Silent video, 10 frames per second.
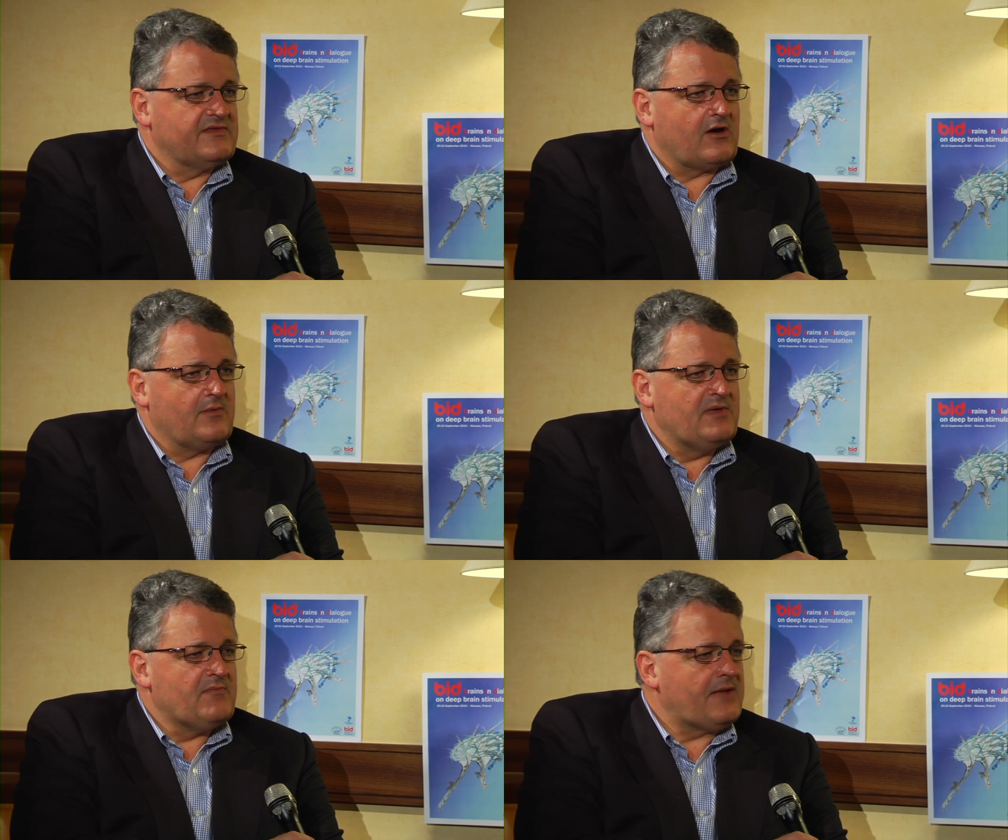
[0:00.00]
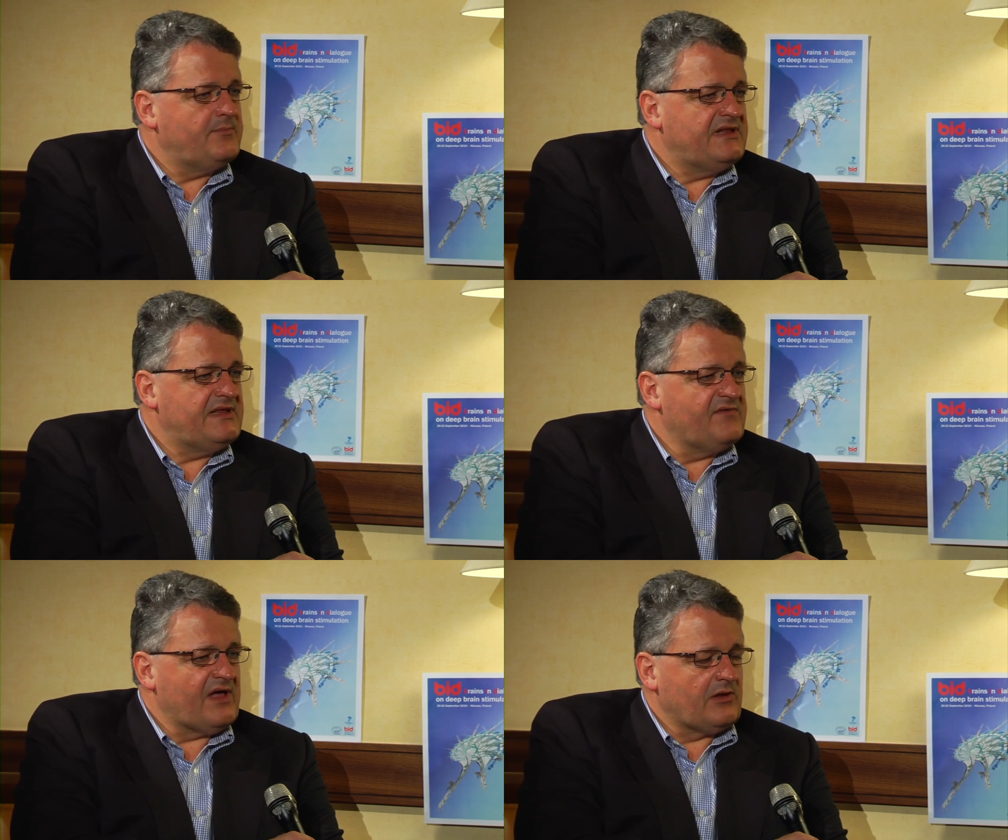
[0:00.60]
therapy might be
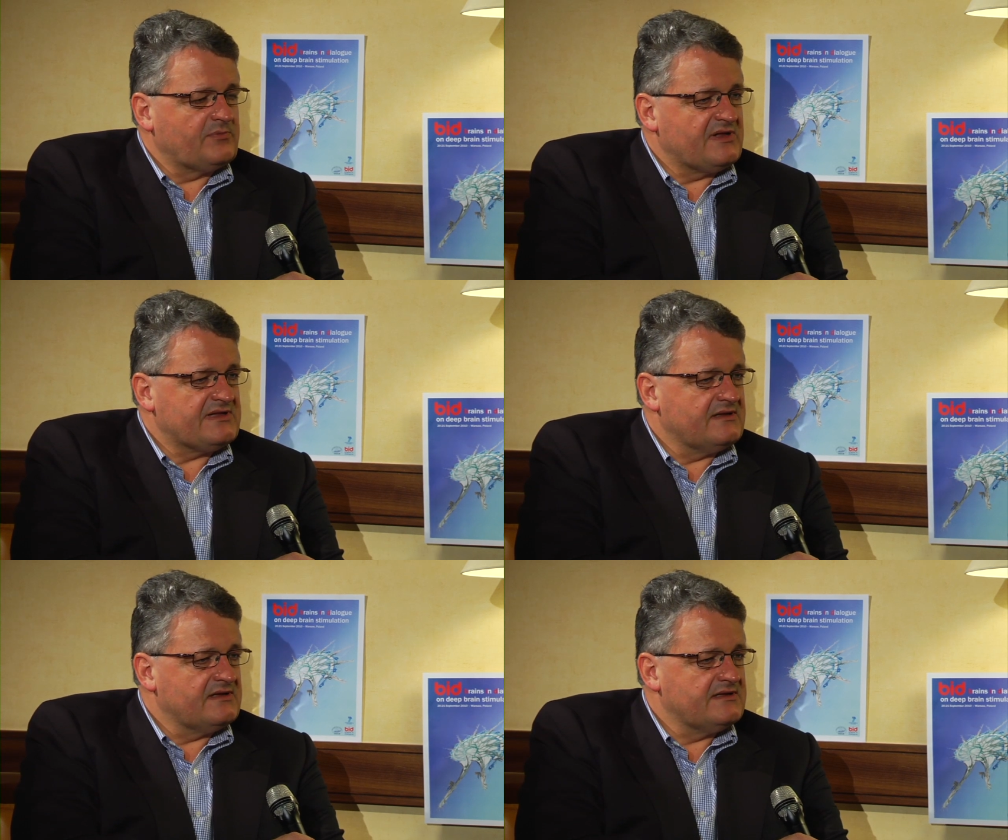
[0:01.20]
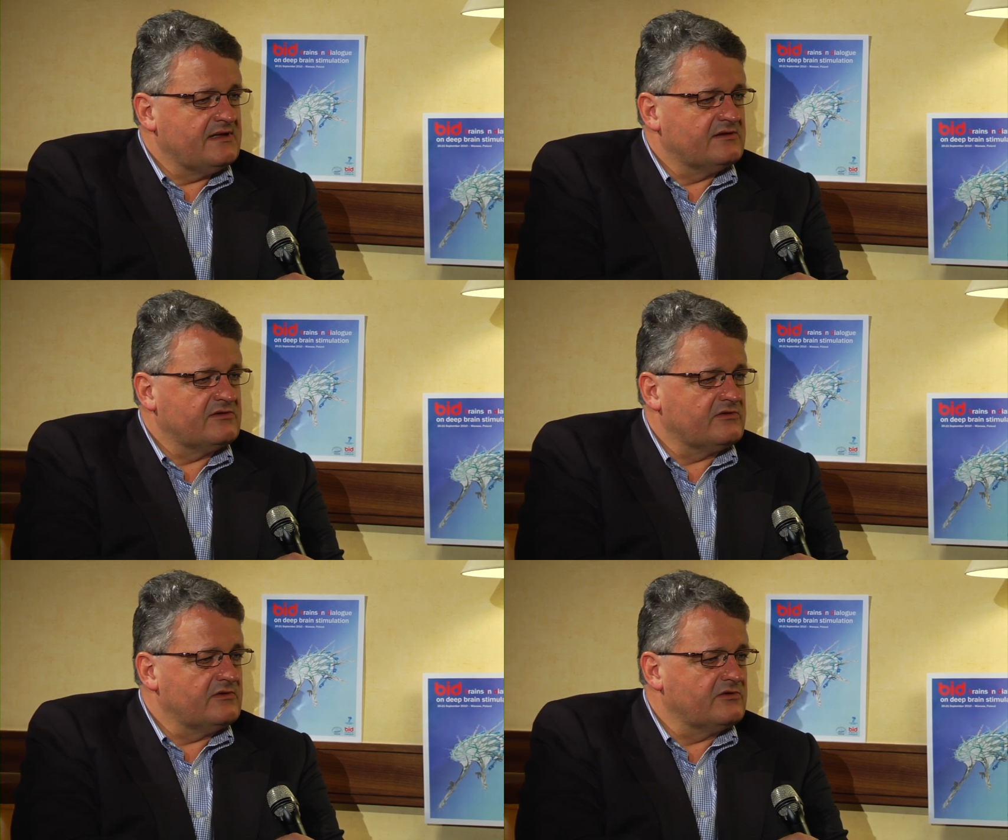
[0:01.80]
developed
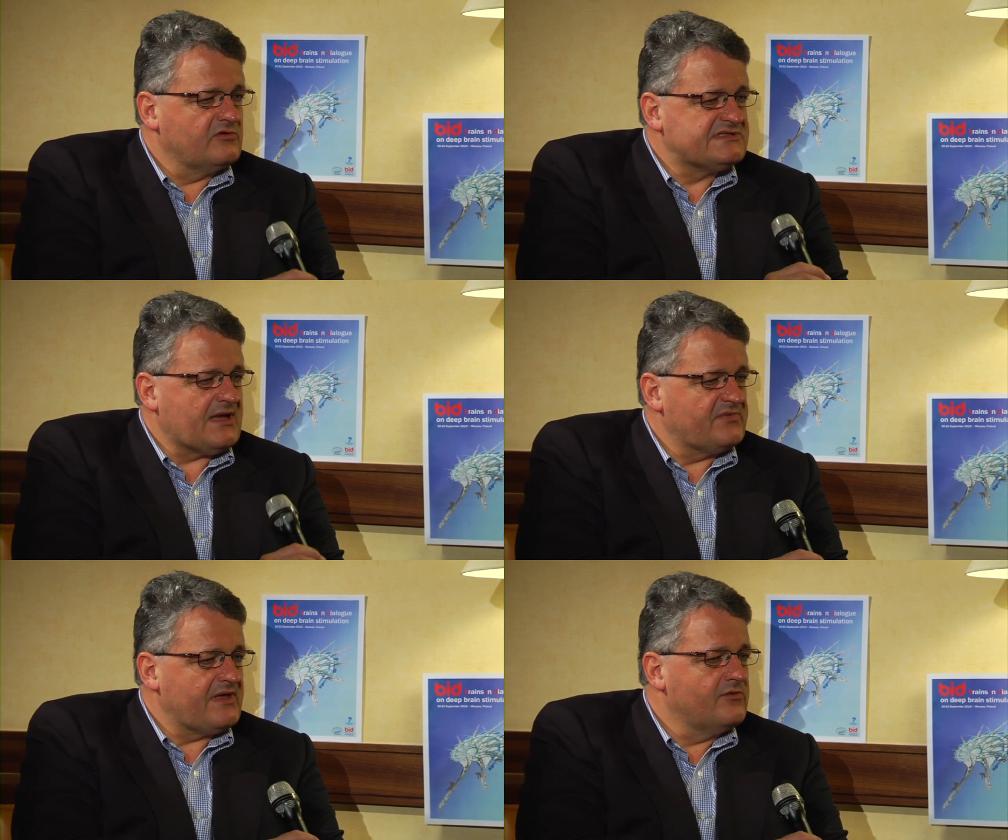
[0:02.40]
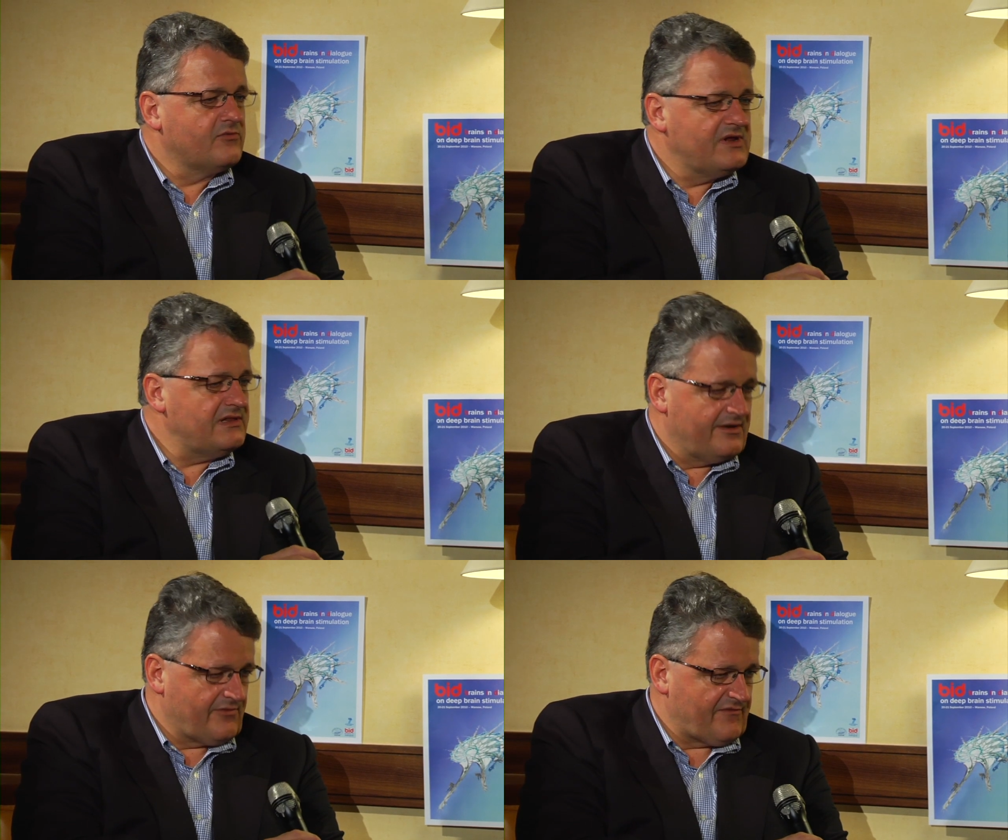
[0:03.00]
into something
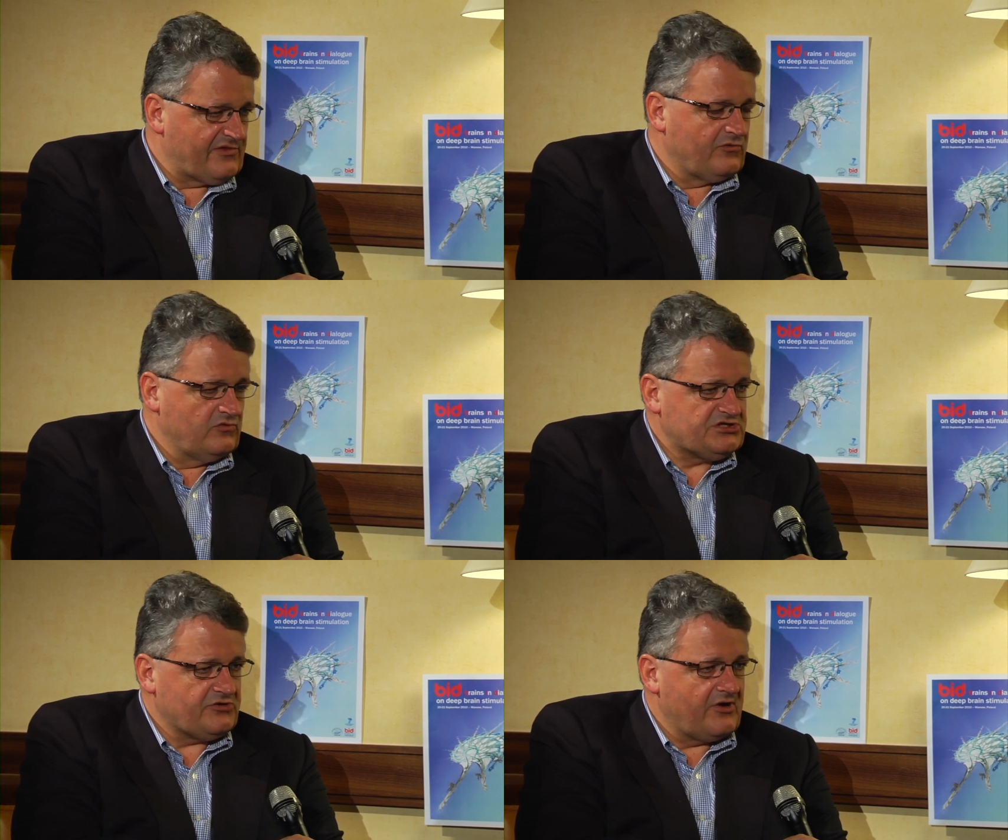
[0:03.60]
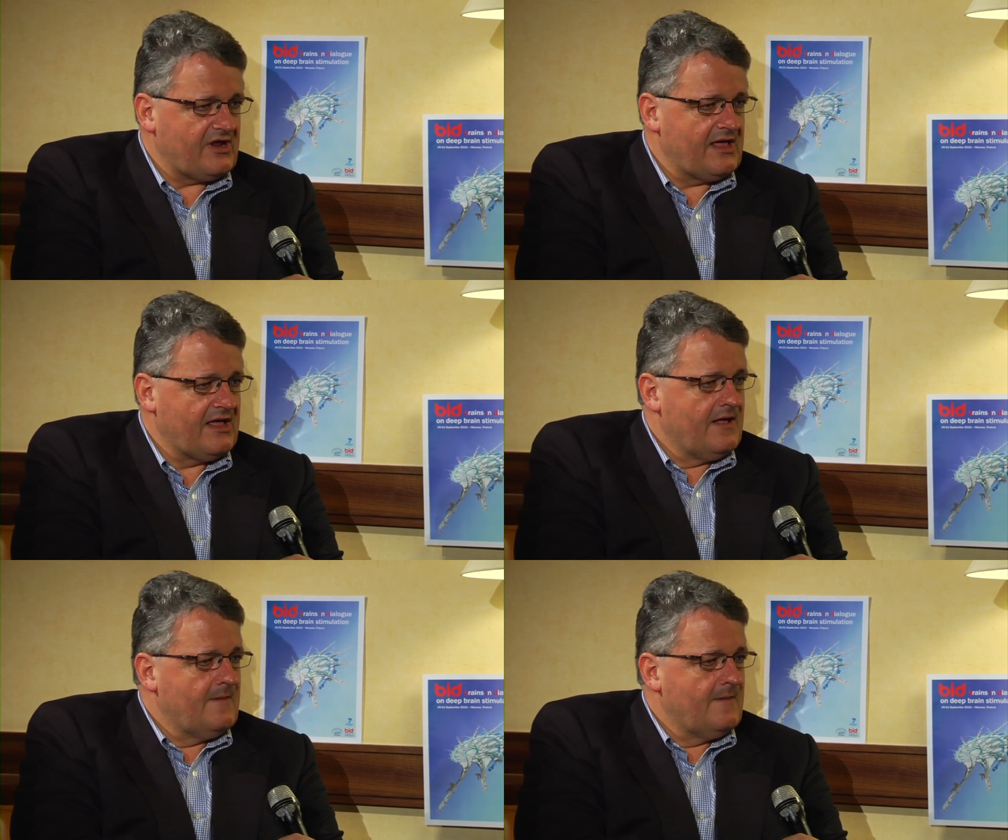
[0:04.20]
really revolutionary